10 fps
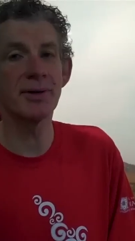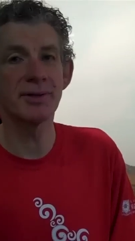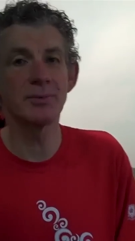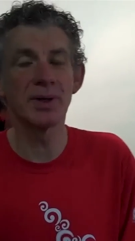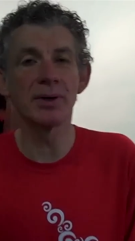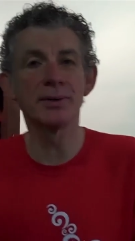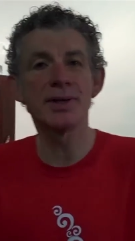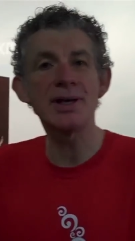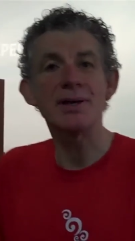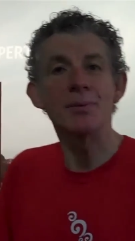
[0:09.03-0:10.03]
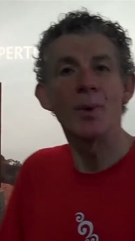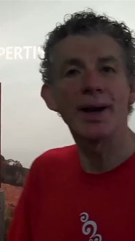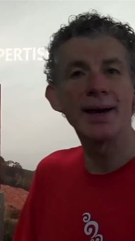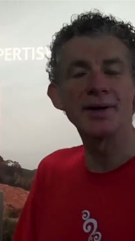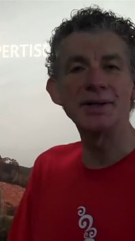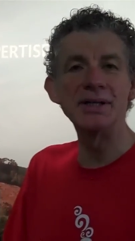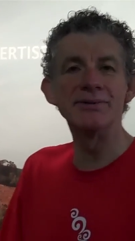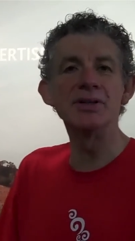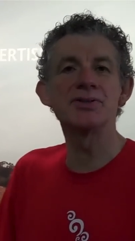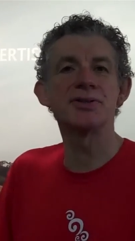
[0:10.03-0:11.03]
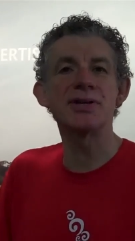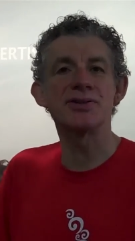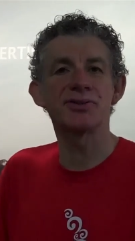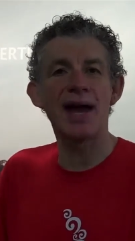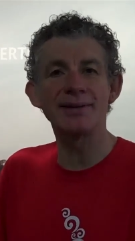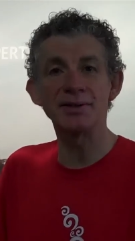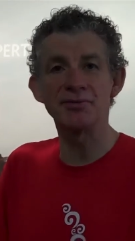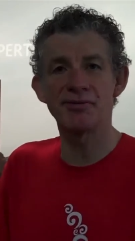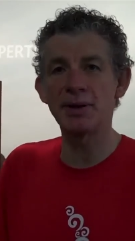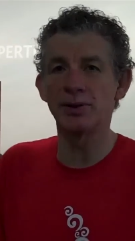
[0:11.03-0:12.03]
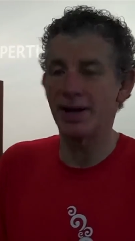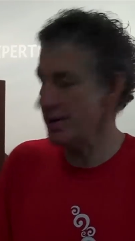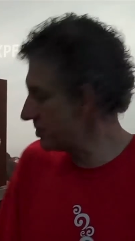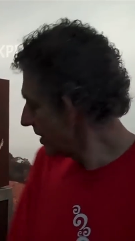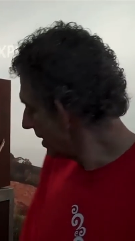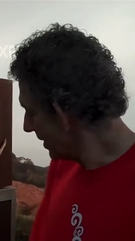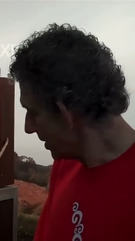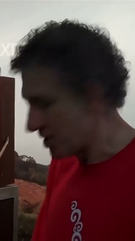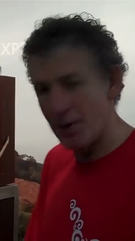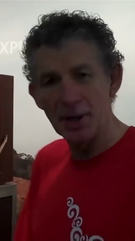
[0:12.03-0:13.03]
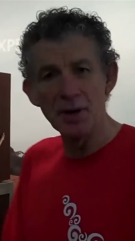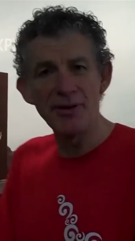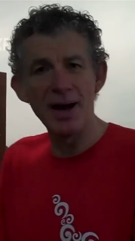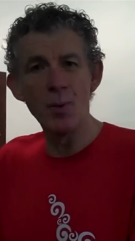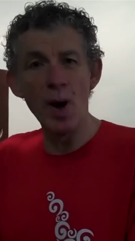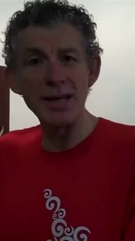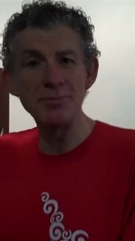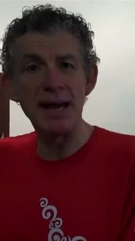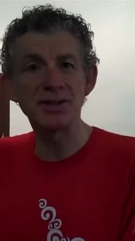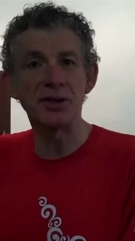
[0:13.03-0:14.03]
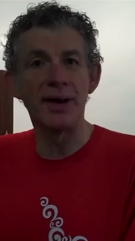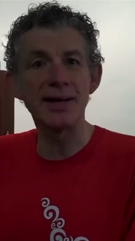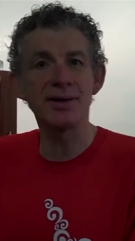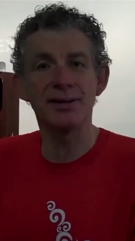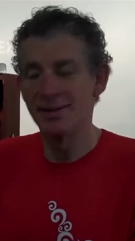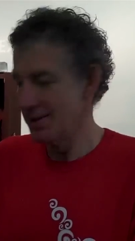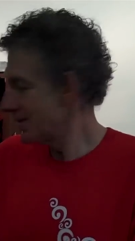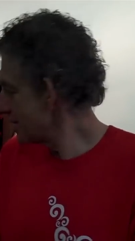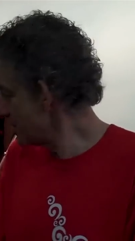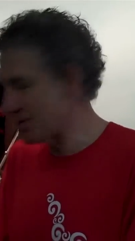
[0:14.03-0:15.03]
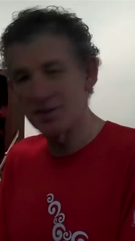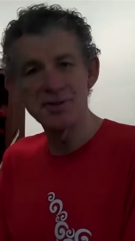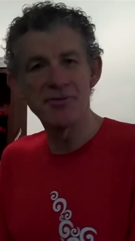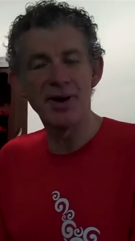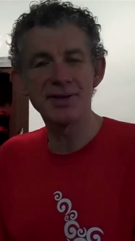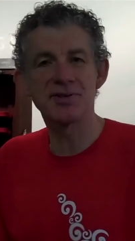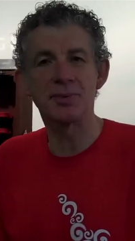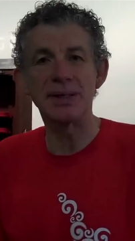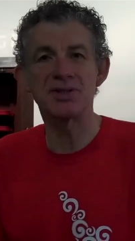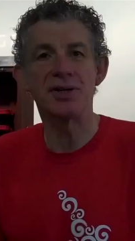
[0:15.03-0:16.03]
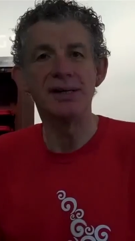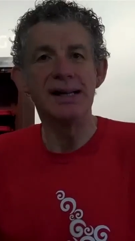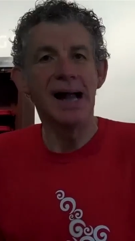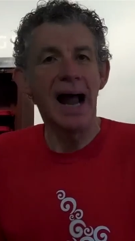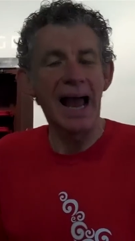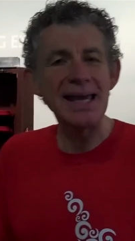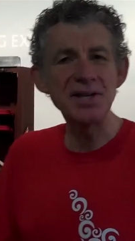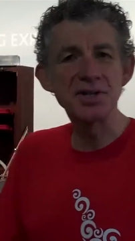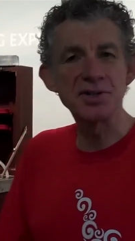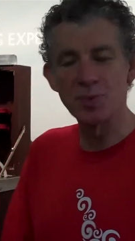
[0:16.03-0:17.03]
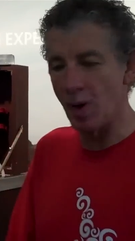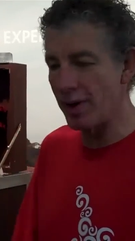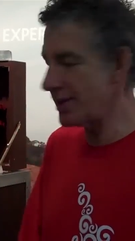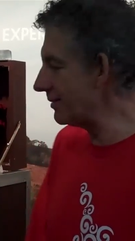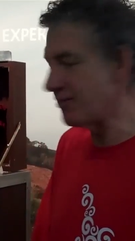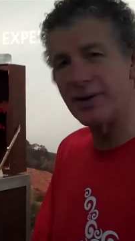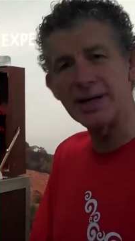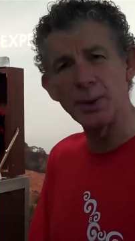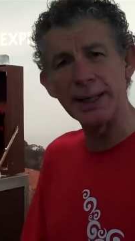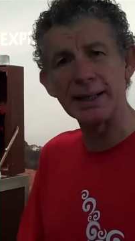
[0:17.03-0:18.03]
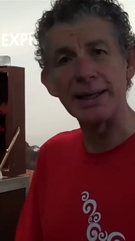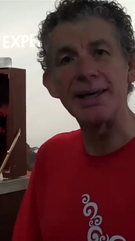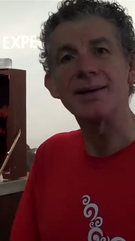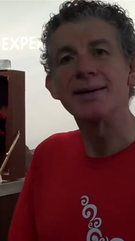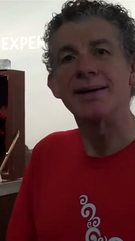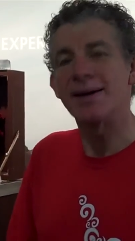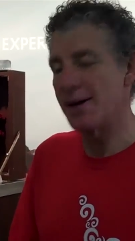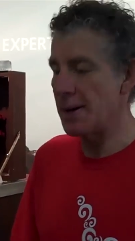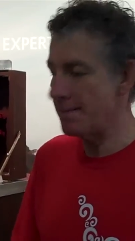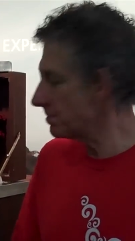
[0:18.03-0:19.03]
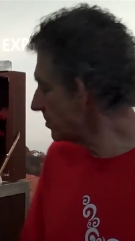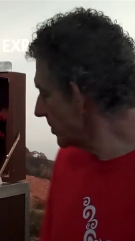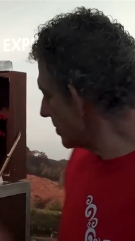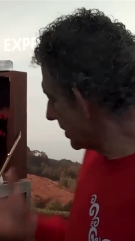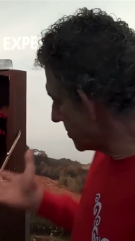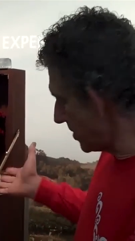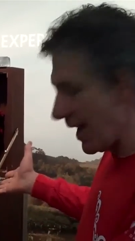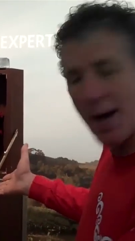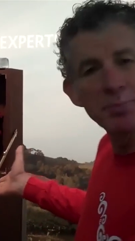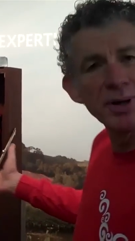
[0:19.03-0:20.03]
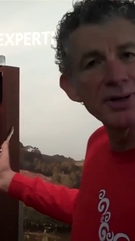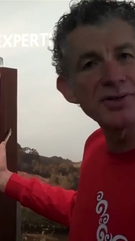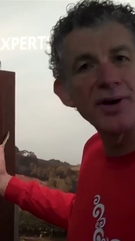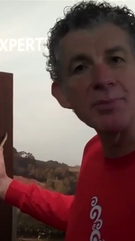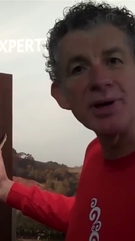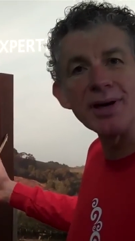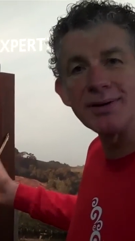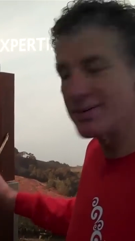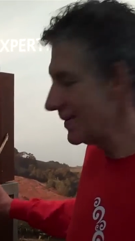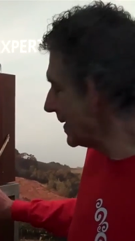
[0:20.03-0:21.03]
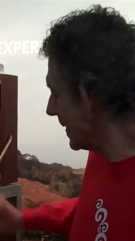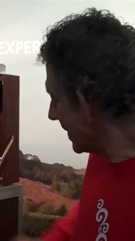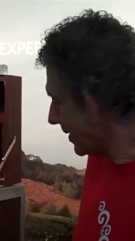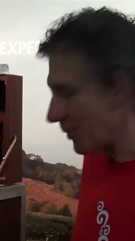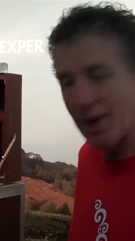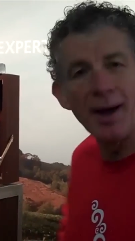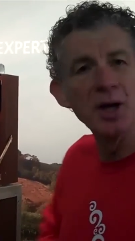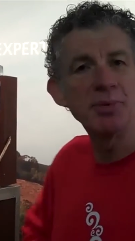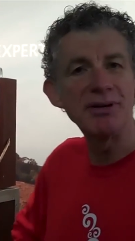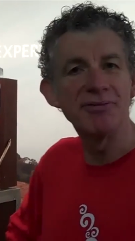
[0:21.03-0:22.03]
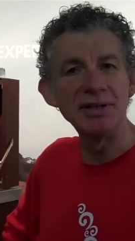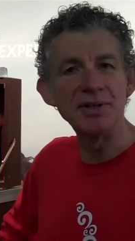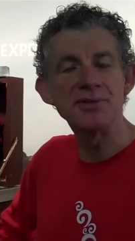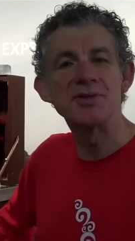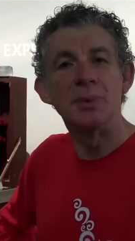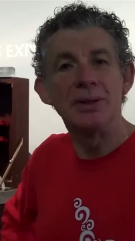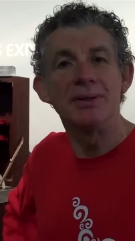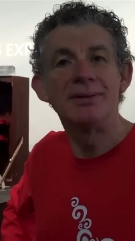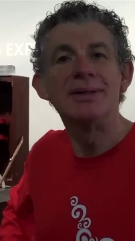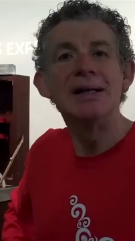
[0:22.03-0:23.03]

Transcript: Scott, and we're on the Waikato University Standard Fieldays, showing off our wine maturator. This is a device which ages wine very quickly. Um, see our prototype here. Uh, we're hoping vineyards will